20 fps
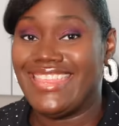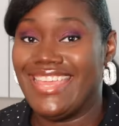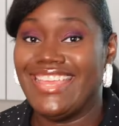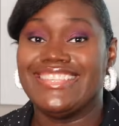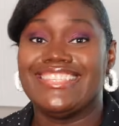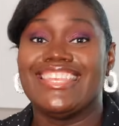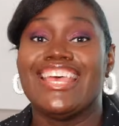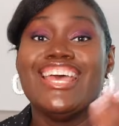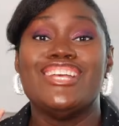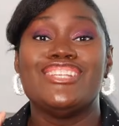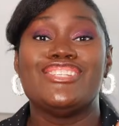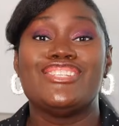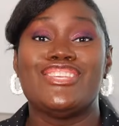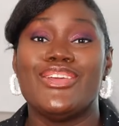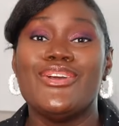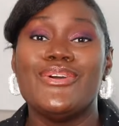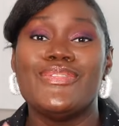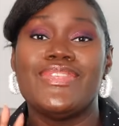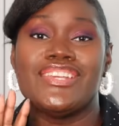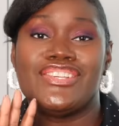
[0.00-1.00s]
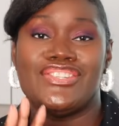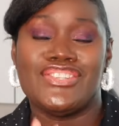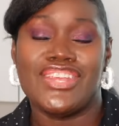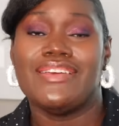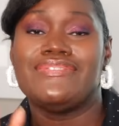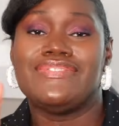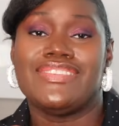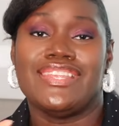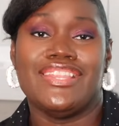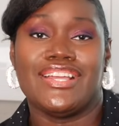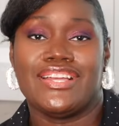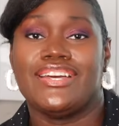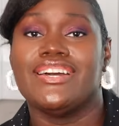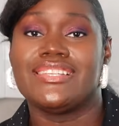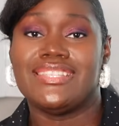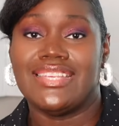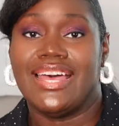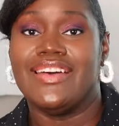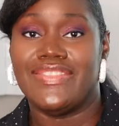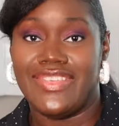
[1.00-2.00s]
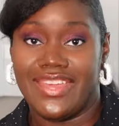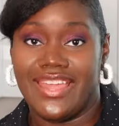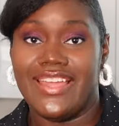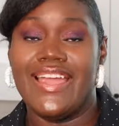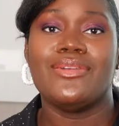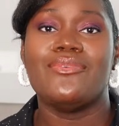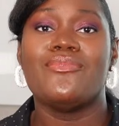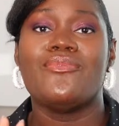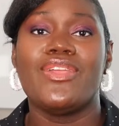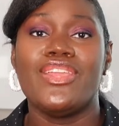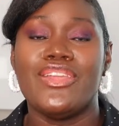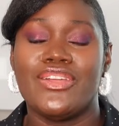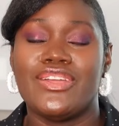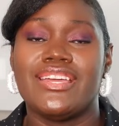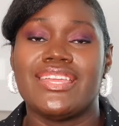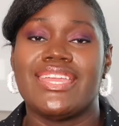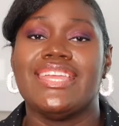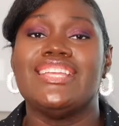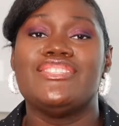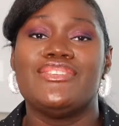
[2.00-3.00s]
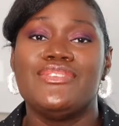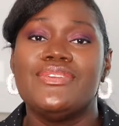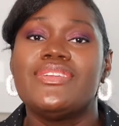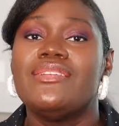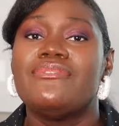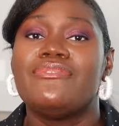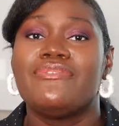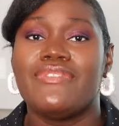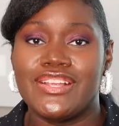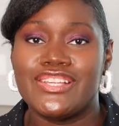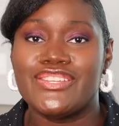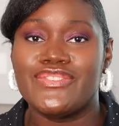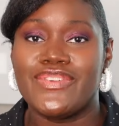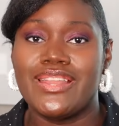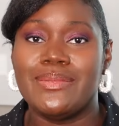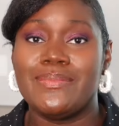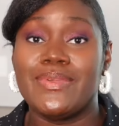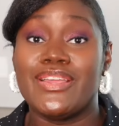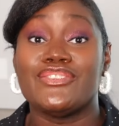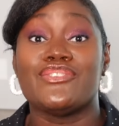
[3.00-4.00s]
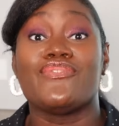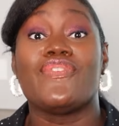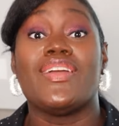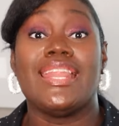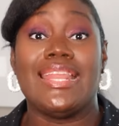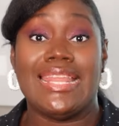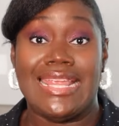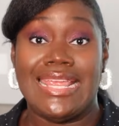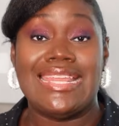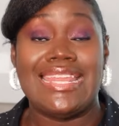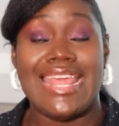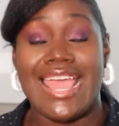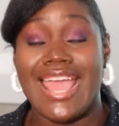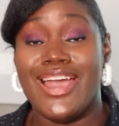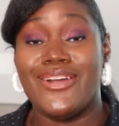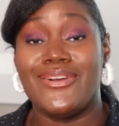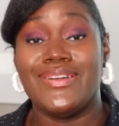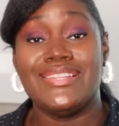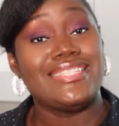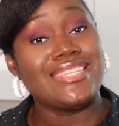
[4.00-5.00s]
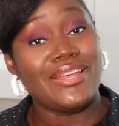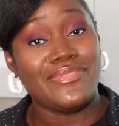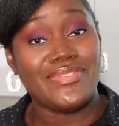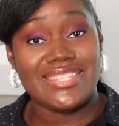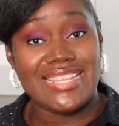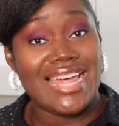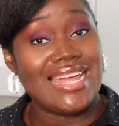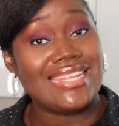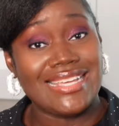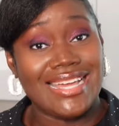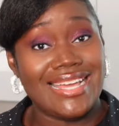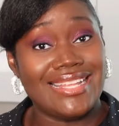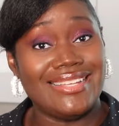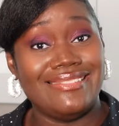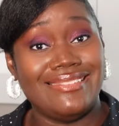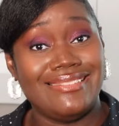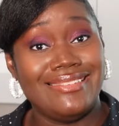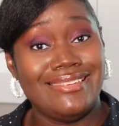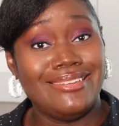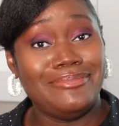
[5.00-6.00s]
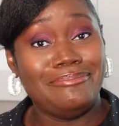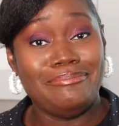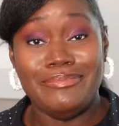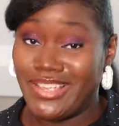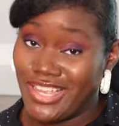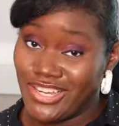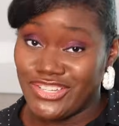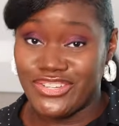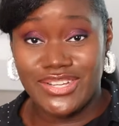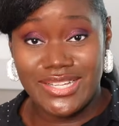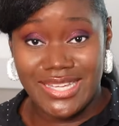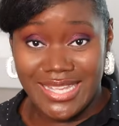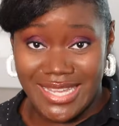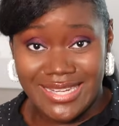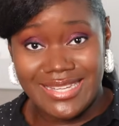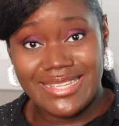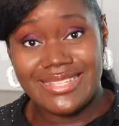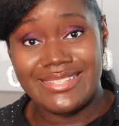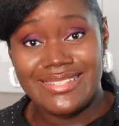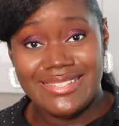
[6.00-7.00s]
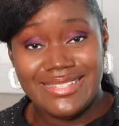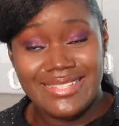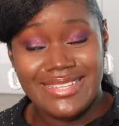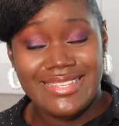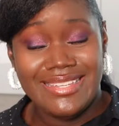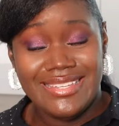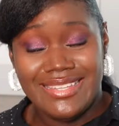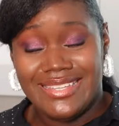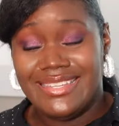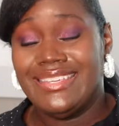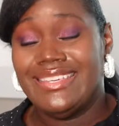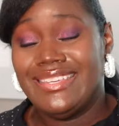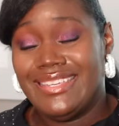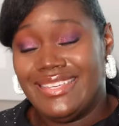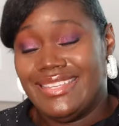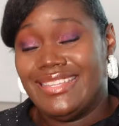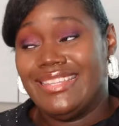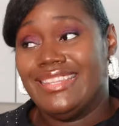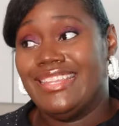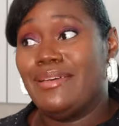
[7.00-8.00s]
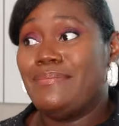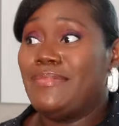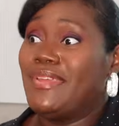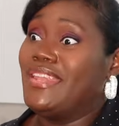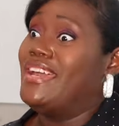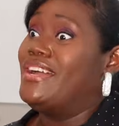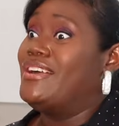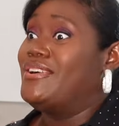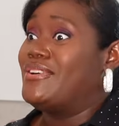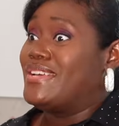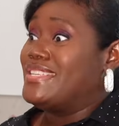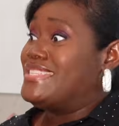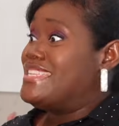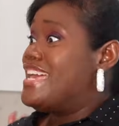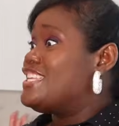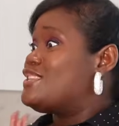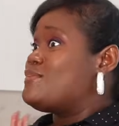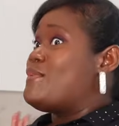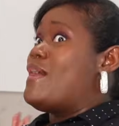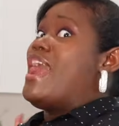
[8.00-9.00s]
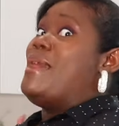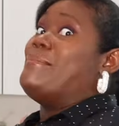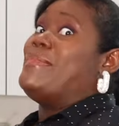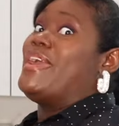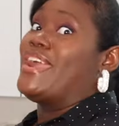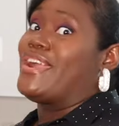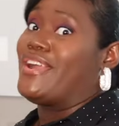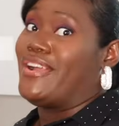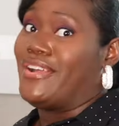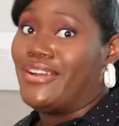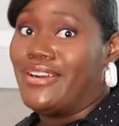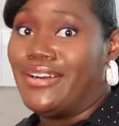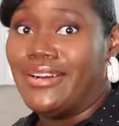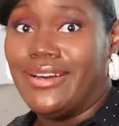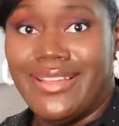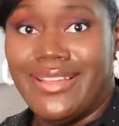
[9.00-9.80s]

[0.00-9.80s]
this. To the chefs and the cooks out there, when you're cooking, do you get frustrated because you're ready to eat now and stuff is not done? Because you're cooking it? Let me know, because that's where I'm at, girl.